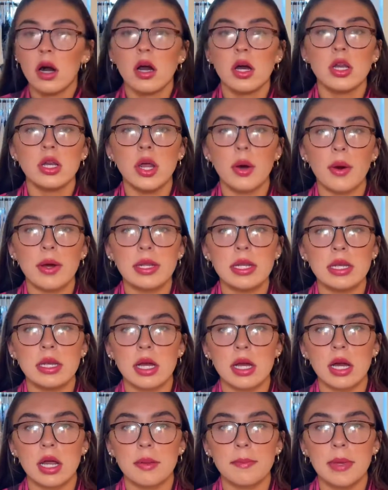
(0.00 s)
no, I didn't, I
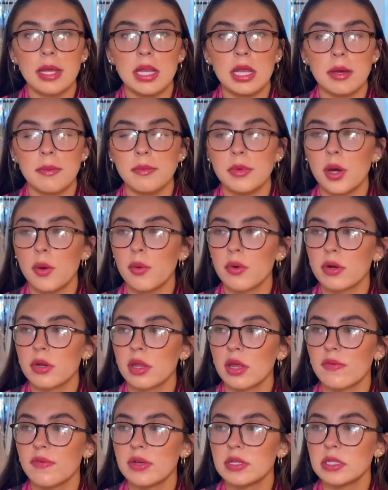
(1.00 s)
got a medium. No wonder
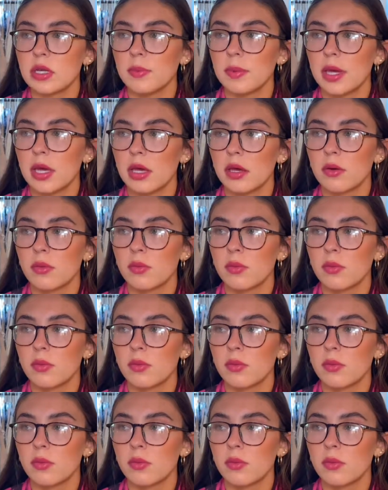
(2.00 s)
they fit so big.